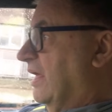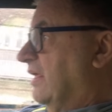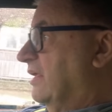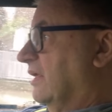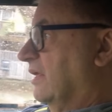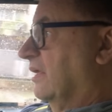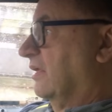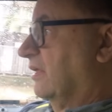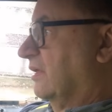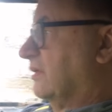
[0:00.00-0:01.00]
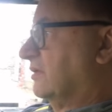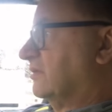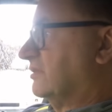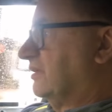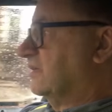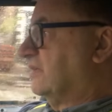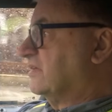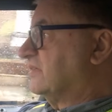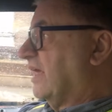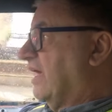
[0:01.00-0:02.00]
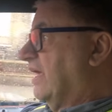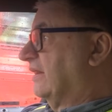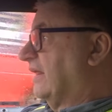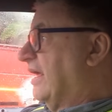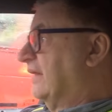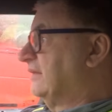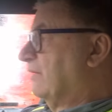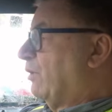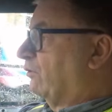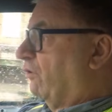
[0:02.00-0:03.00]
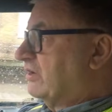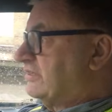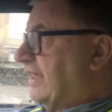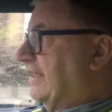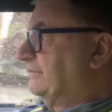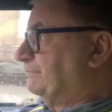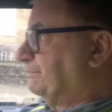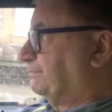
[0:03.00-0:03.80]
a CT scan and an MRI scan.